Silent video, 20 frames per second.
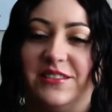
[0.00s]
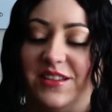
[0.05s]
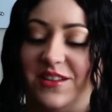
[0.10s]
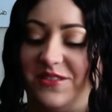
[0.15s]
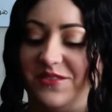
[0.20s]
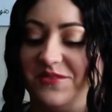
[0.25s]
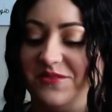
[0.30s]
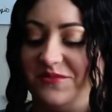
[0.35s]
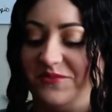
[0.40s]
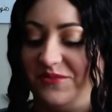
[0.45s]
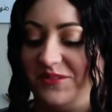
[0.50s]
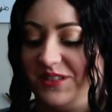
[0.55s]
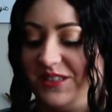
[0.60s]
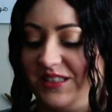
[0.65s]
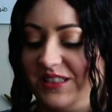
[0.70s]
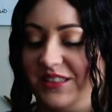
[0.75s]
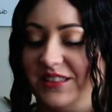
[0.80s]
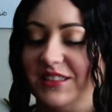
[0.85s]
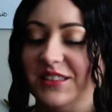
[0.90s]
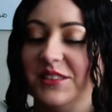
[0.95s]
All
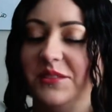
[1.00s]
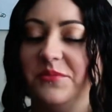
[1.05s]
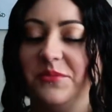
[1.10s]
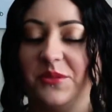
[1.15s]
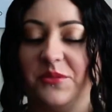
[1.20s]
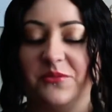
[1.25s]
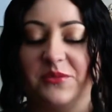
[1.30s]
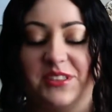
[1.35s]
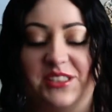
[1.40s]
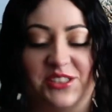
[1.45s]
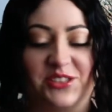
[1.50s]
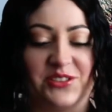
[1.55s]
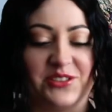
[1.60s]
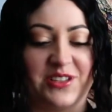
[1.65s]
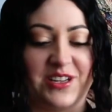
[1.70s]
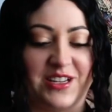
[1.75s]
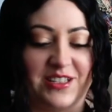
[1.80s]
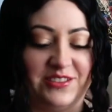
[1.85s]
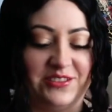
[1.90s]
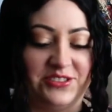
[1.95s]
right, Libra, what's
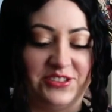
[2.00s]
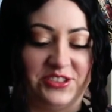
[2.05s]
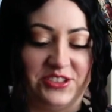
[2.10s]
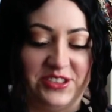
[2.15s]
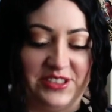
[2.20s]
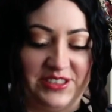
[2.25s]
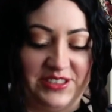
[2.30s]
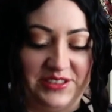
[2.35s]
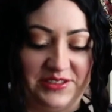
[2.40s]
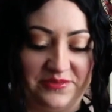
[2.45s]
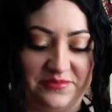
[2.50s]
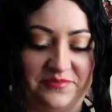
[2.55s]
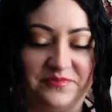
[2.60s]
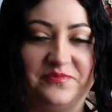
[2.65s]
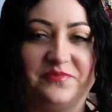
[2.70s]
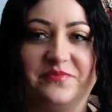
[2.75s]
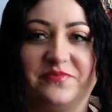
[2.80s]
your energy?